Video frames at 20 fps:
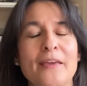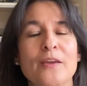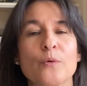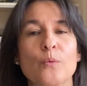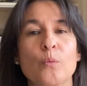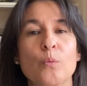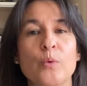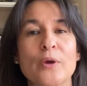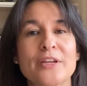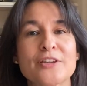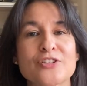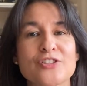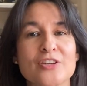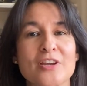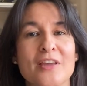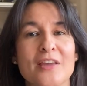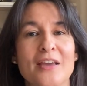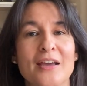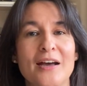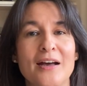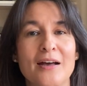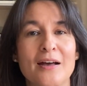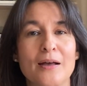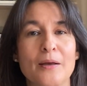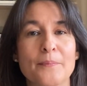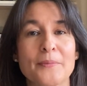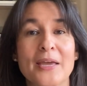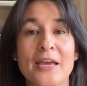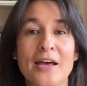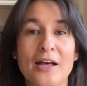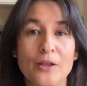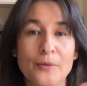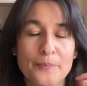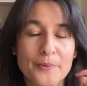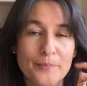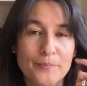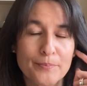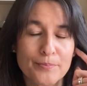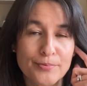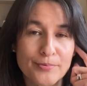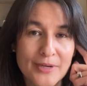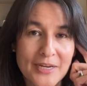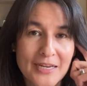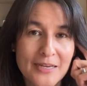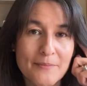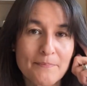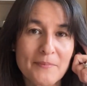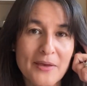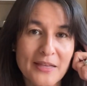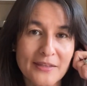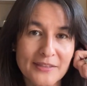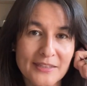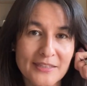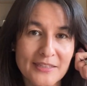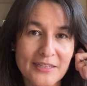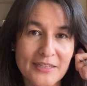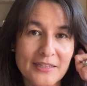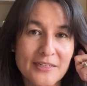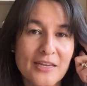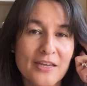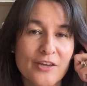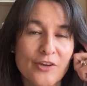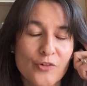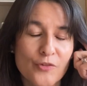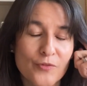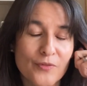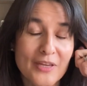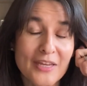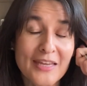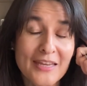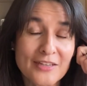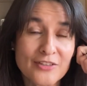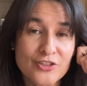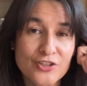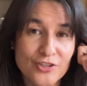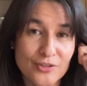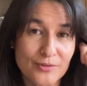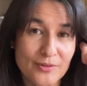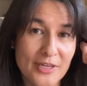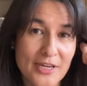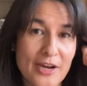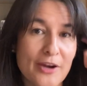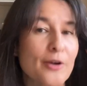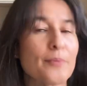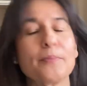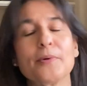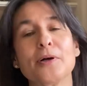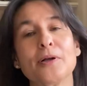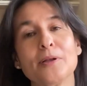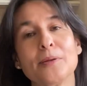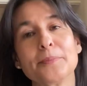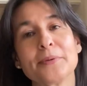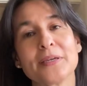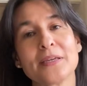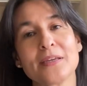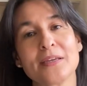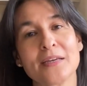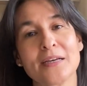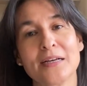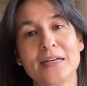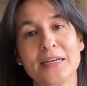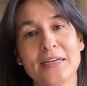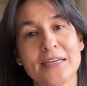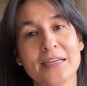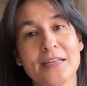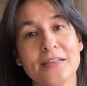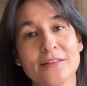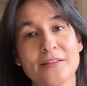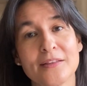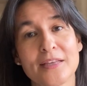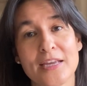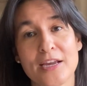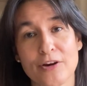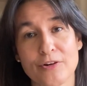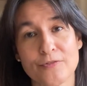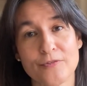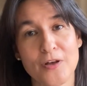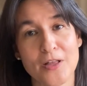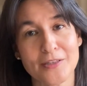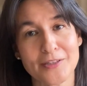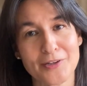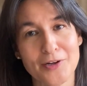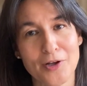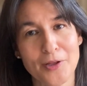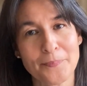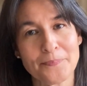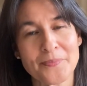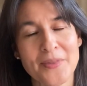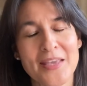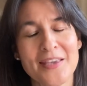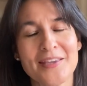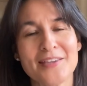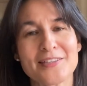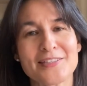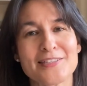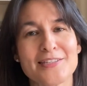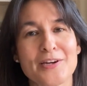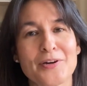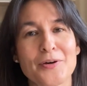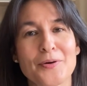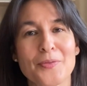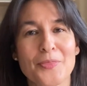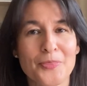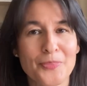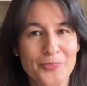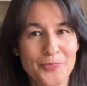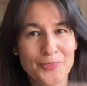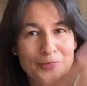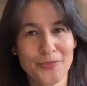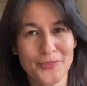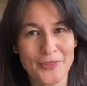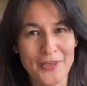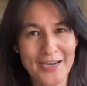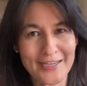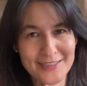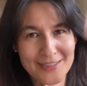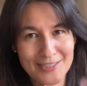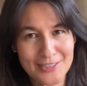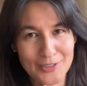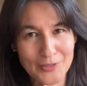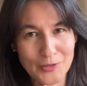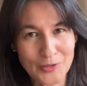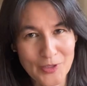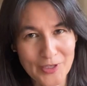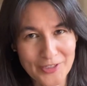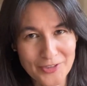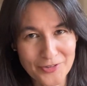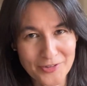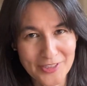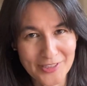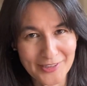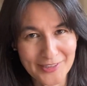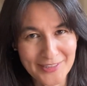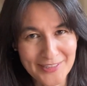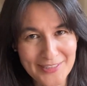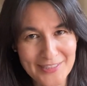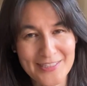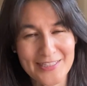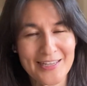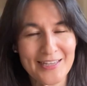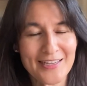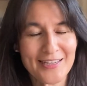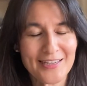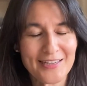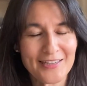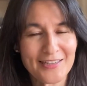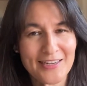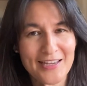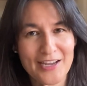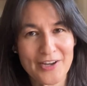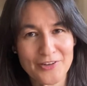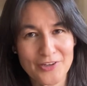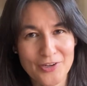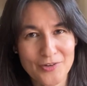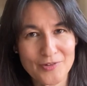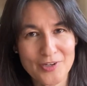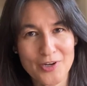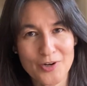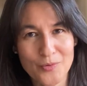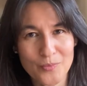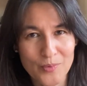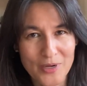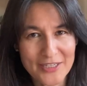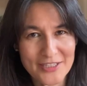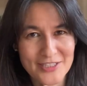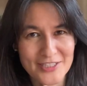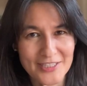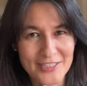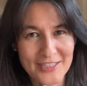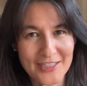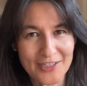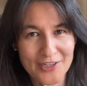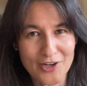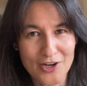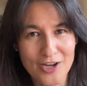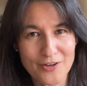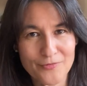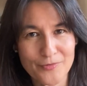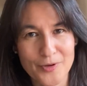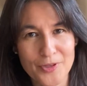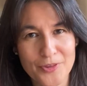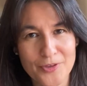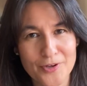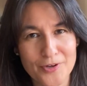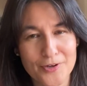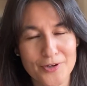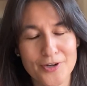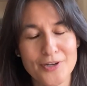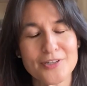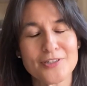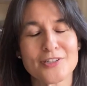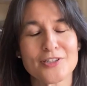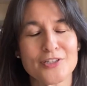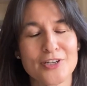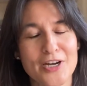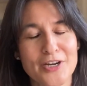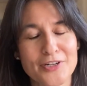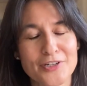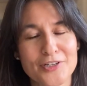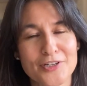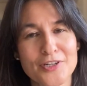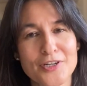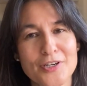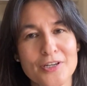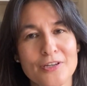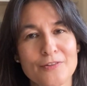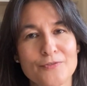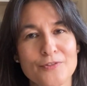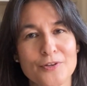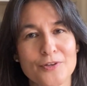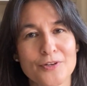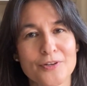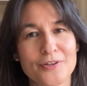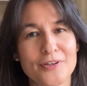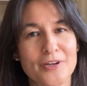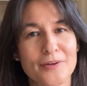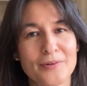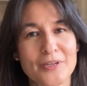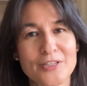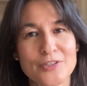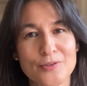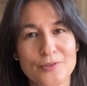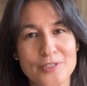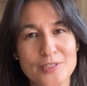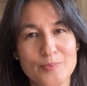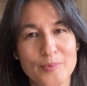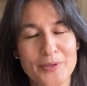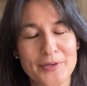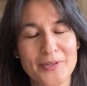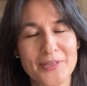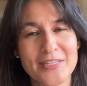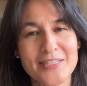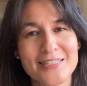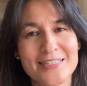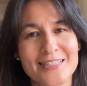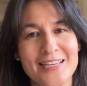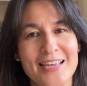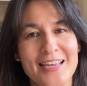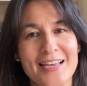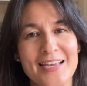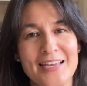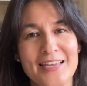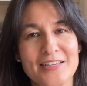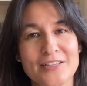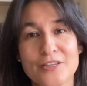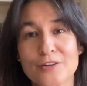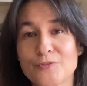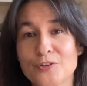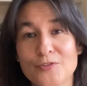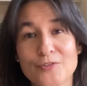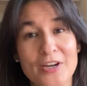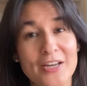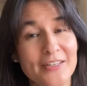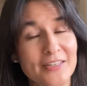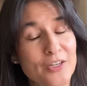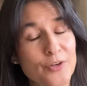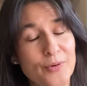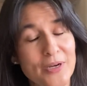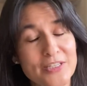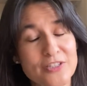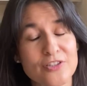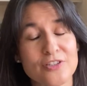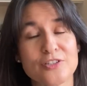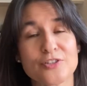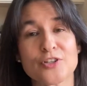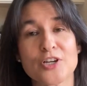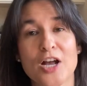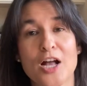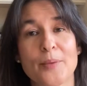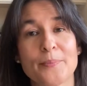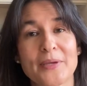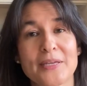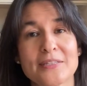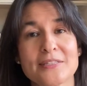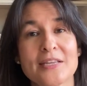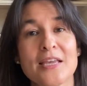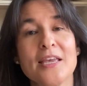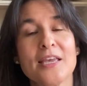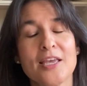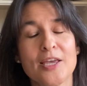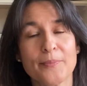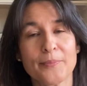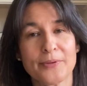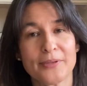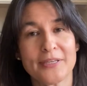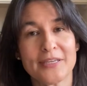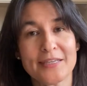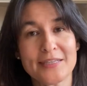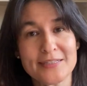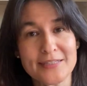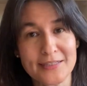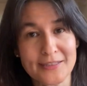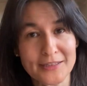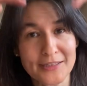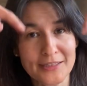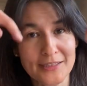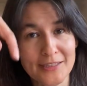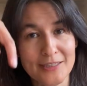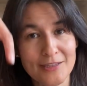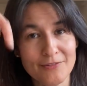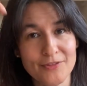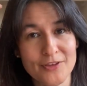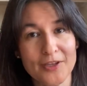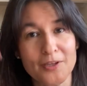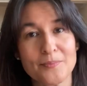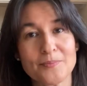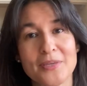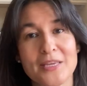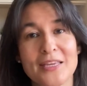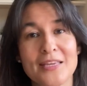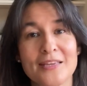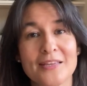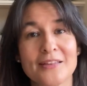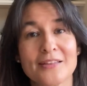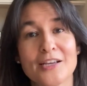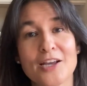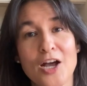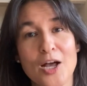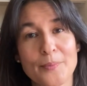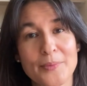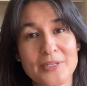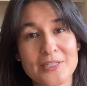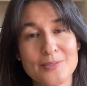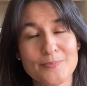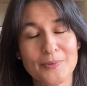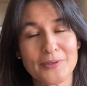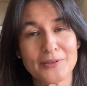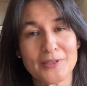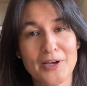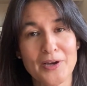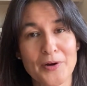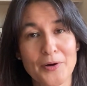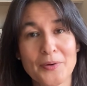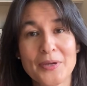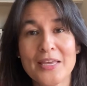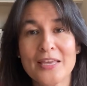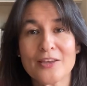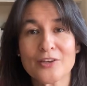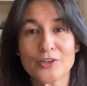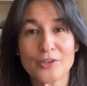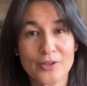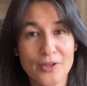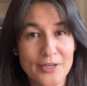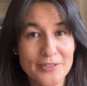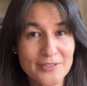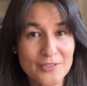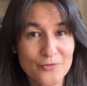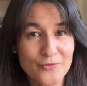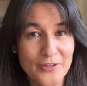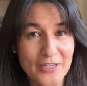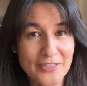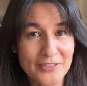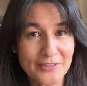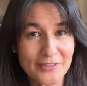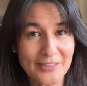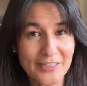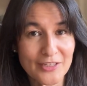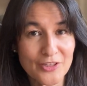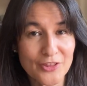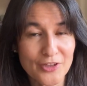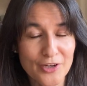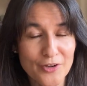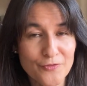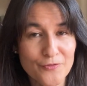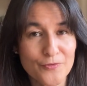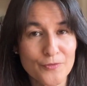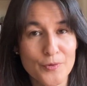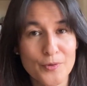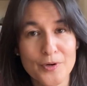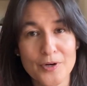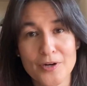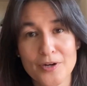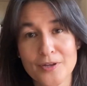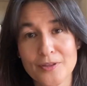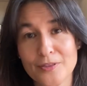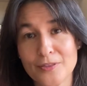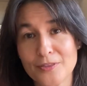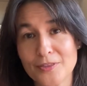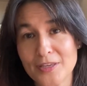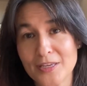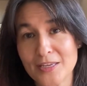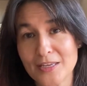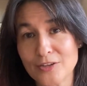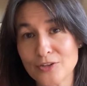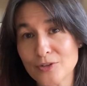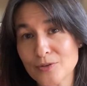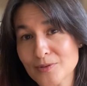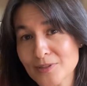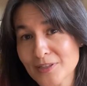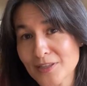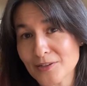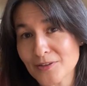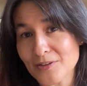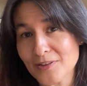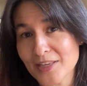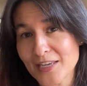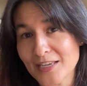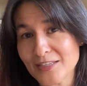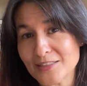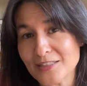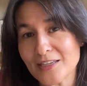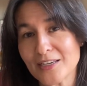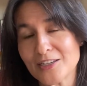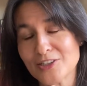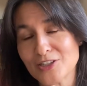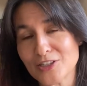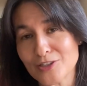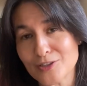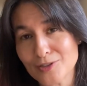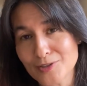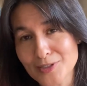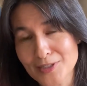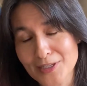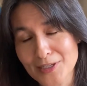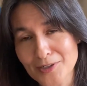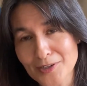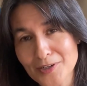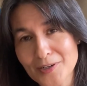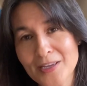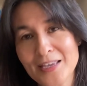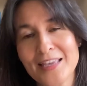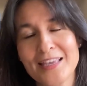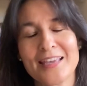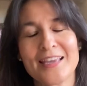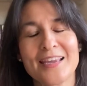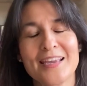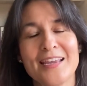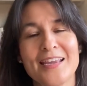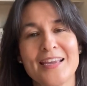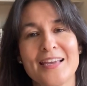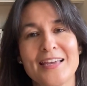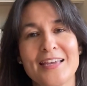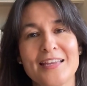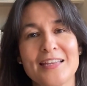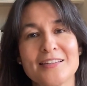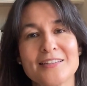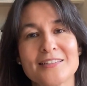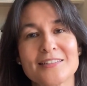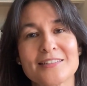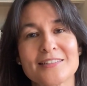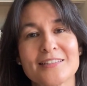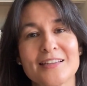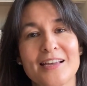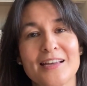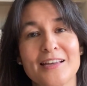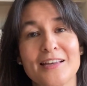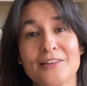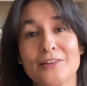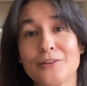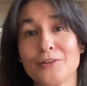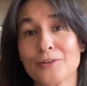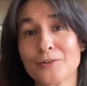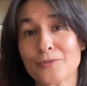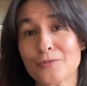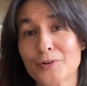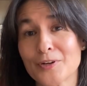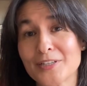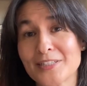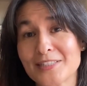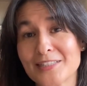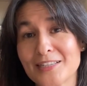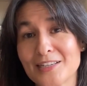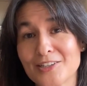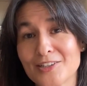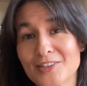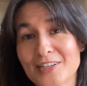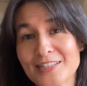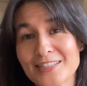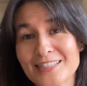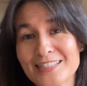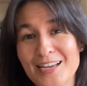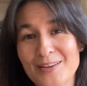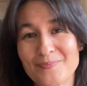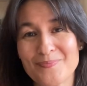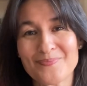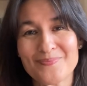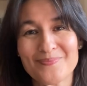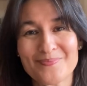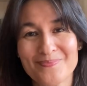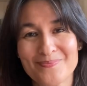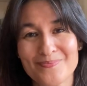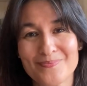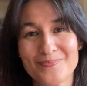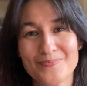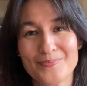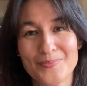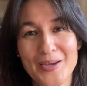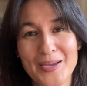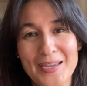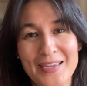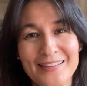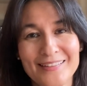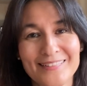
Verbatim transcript: which help bring melanin into the hair bulb in the hair follicle. So that's the laundry list. Now you know what to tick off with your doctor if you're going to explore this. And if you've got any questions or comments, please leave them in the comments below. You'll also find a link there for the newsletter, the anti-aging newsletter, and look forward to seeing you next time. Bye.